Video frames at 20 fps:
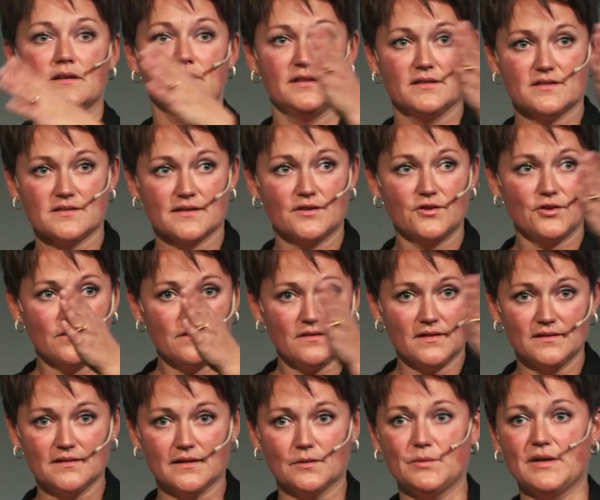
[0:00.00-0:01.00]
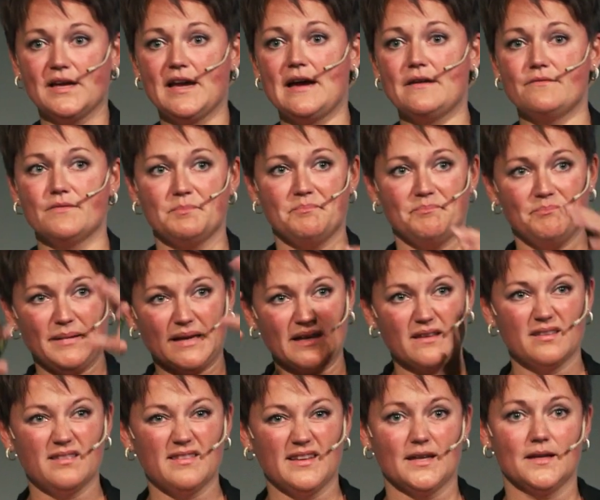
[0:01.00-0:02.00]
It's a good thing that we have a big,
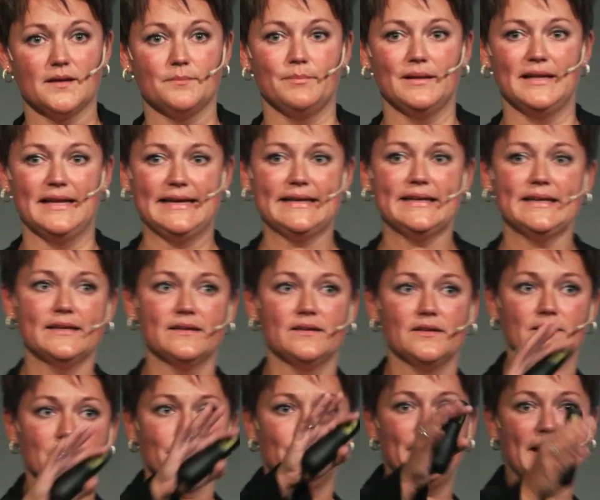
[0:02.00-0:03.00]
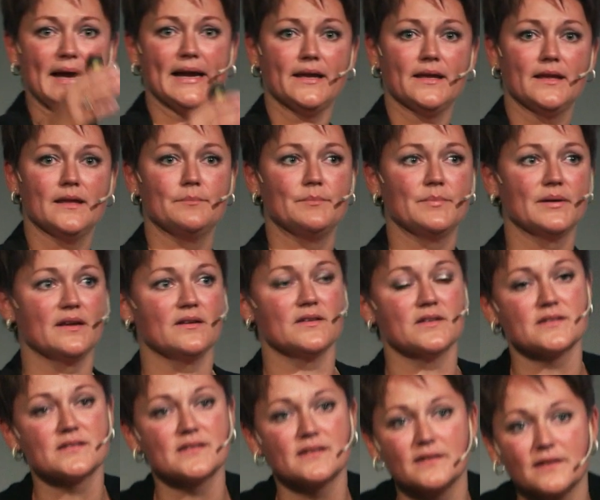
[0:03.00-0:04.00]
thick blanket on the back,
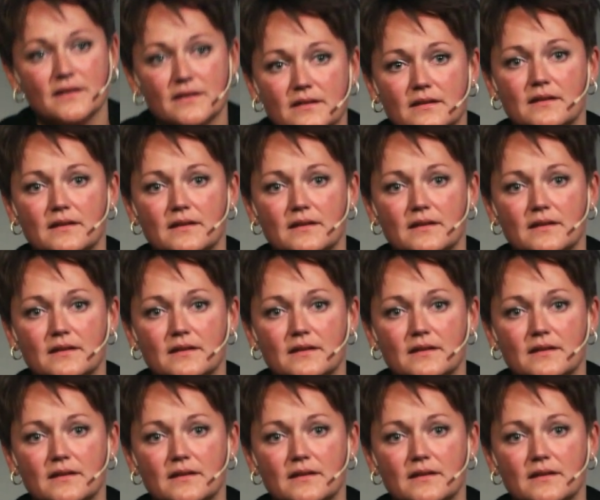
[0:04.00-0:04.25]
because